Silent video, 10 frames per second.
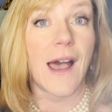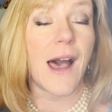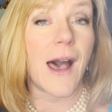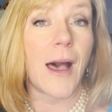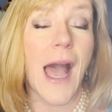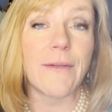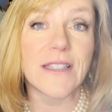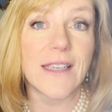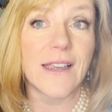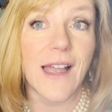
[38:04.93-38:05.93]

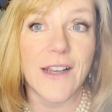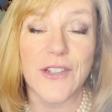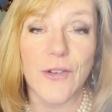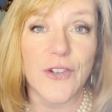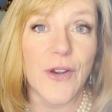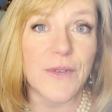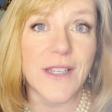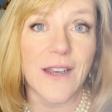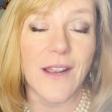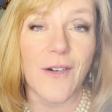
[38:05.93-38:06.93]
Obviously, I just told you I was
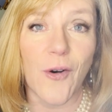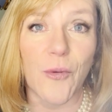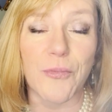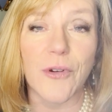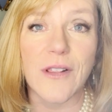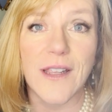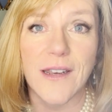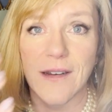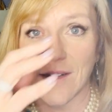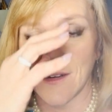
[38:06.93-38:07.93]
in Old
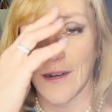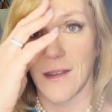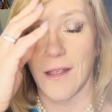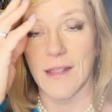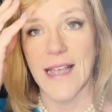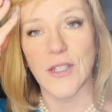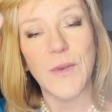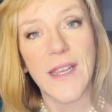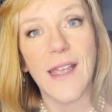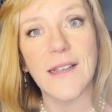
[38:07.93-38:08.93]
Brooklyn last
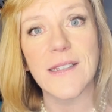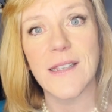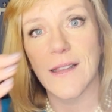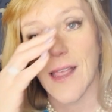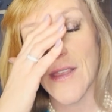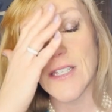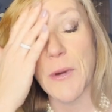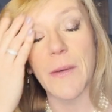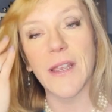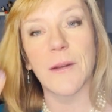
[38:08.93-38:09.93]
weekend. That's
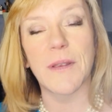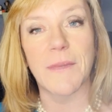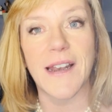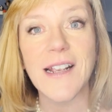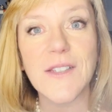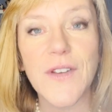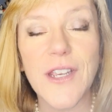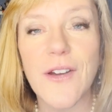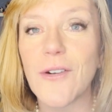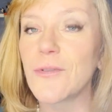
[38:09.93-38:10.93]
probably going to be my next
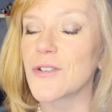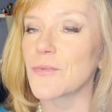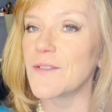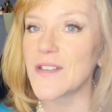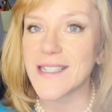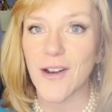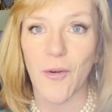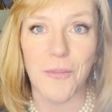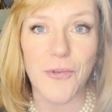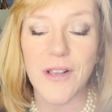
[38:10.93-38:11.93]
video, to revisit
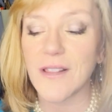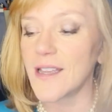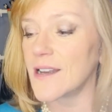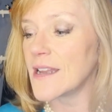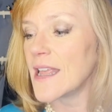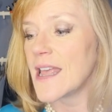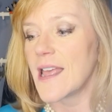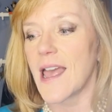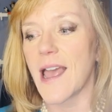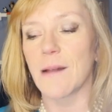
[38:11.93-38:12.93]
Old Brooklyn.
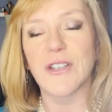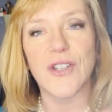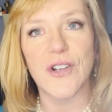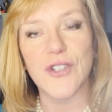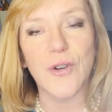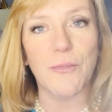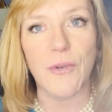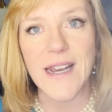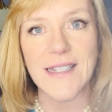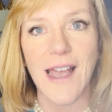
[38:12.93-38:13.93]
And I'm just going to sort of
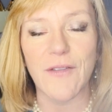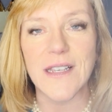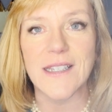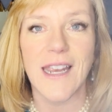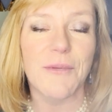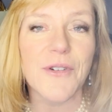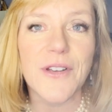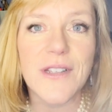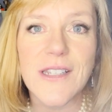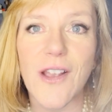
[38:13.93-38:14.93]
break down these
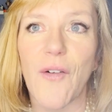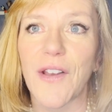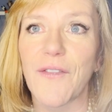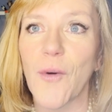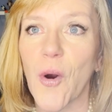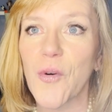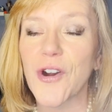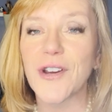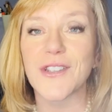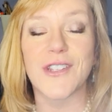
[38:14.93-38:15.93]
neighborhoods going
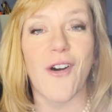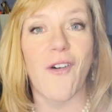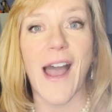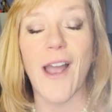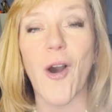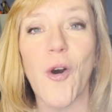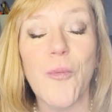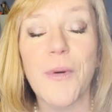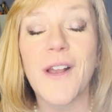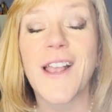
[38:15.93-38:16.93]
forward. So I
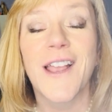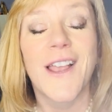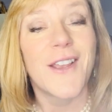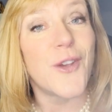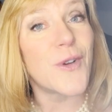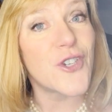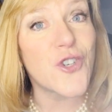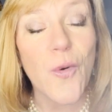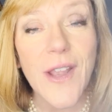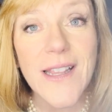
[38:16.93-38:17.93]
hope you
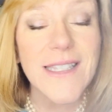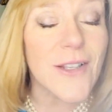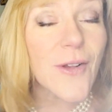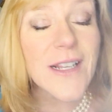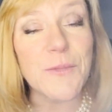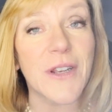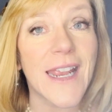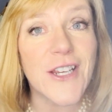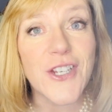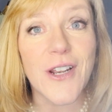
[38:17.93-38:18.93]
enjoy this little
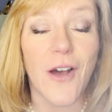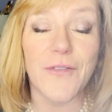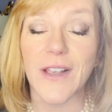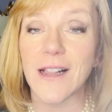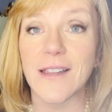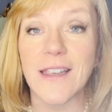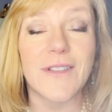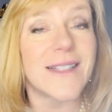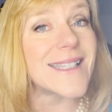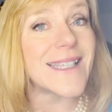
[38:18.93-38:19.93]
explanation of the
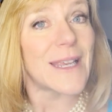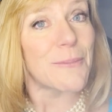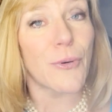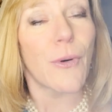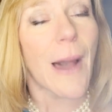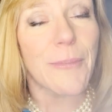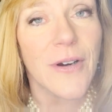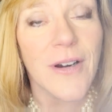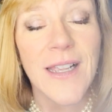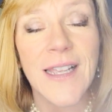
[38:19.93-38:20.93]
Cleveland city
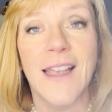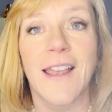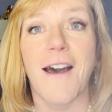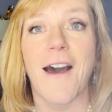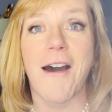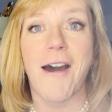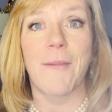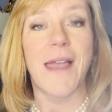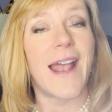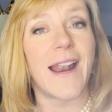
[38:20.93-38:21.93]
proper.
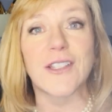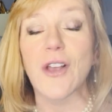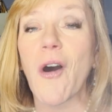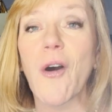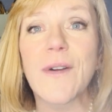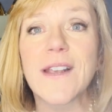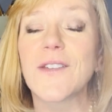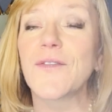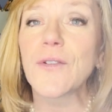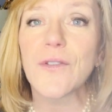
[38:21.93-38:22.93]
And as always,
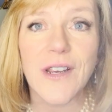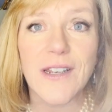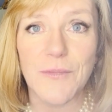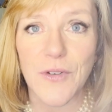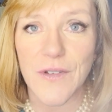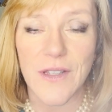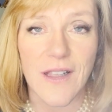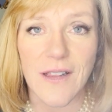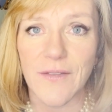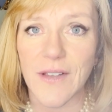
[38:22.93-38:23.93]
if you're looking to move to the
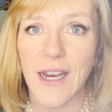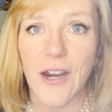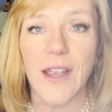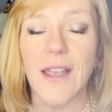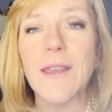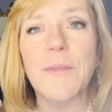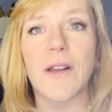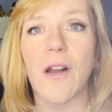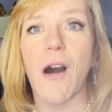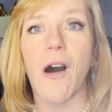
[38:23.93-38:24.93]
Cleveland area, give me a
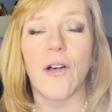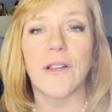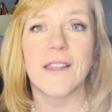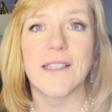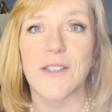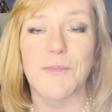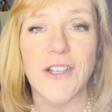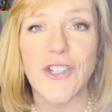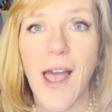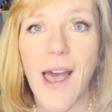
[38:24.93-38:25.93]
call. This is my
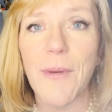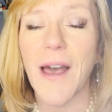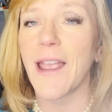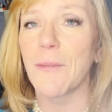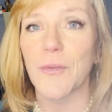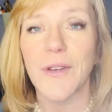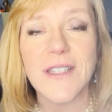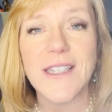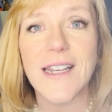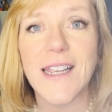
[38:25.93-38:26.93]
job. I am a real
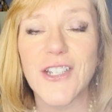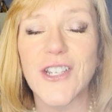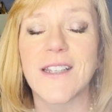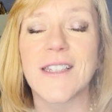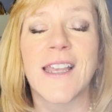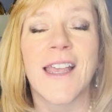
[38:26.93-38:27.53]
estate agent.